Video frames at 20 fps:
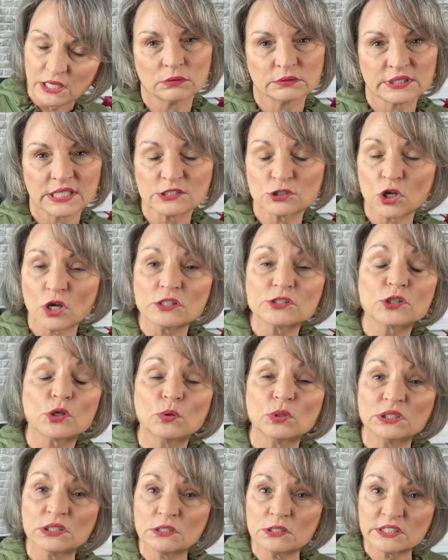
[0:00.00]
There's also
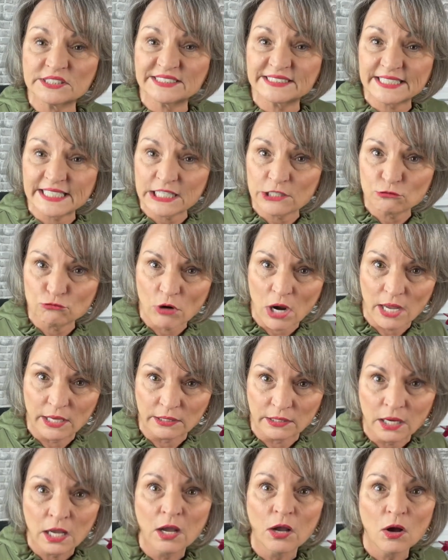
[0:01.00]
a little ski
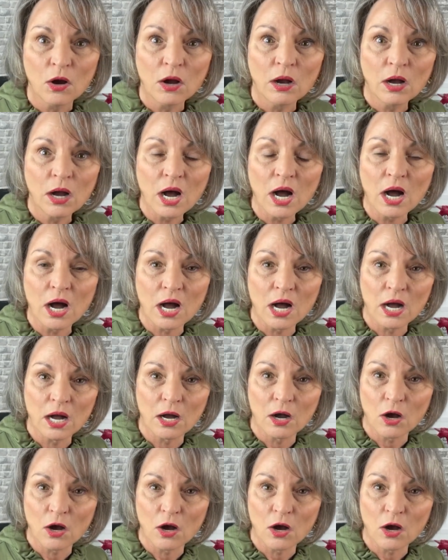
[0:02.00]
run uh,